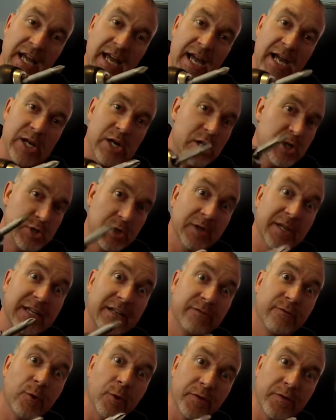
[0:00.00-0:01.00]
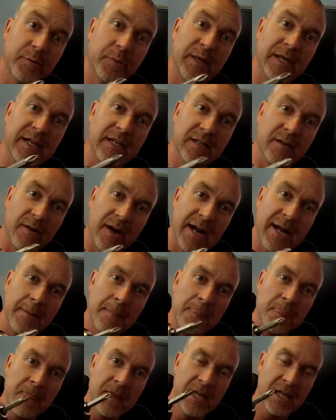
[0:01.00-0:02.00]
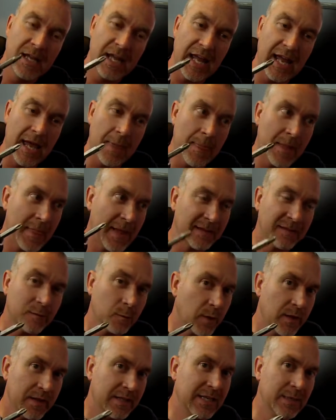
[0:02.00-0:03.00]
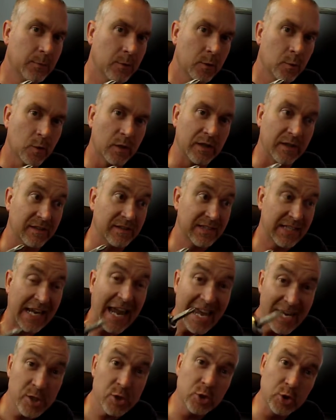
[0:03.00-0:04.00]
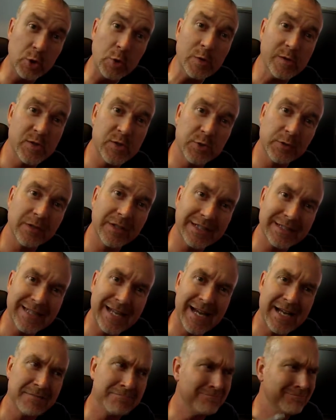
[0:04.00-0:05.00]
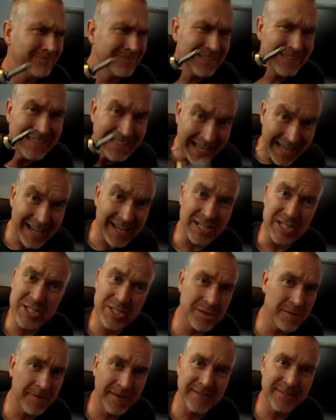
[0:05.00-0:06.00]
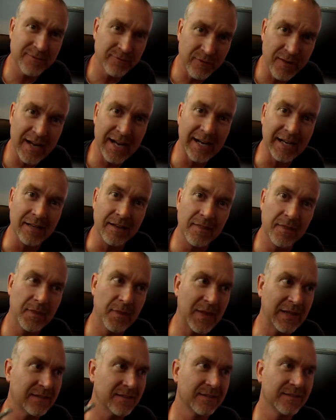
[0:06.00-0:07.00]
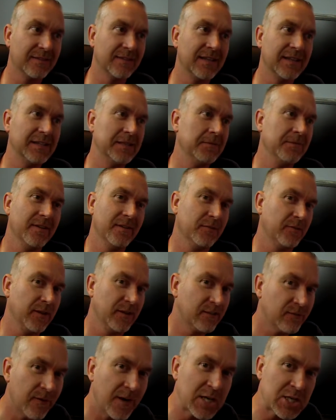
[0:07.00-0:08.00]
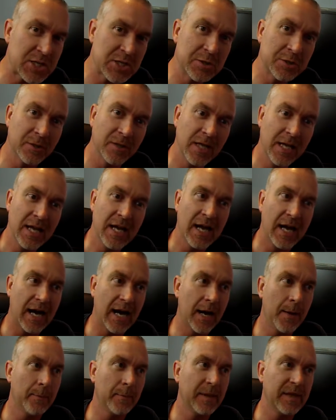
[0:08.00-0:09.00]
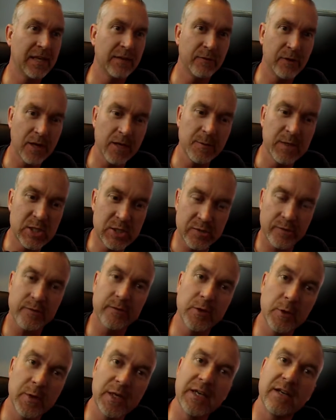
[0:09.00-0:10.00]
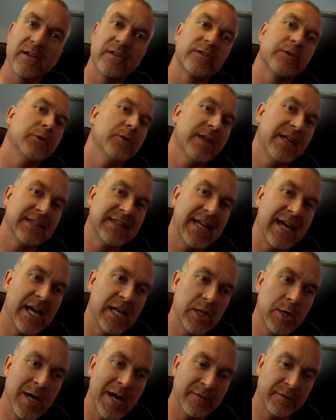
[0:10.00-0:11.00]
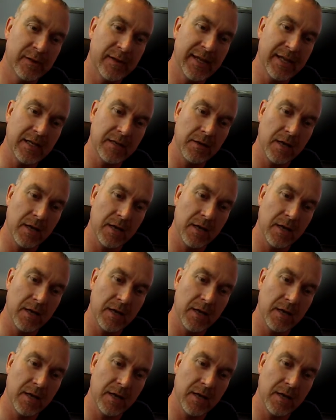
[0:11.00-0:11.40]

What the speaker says: and you're drilling full speed, right? And that's the way the keyboard works. Can you use a drill like that? Yeah, sure, that's fine. It's functional. But if you're going to be screwing in a screw like that, you have to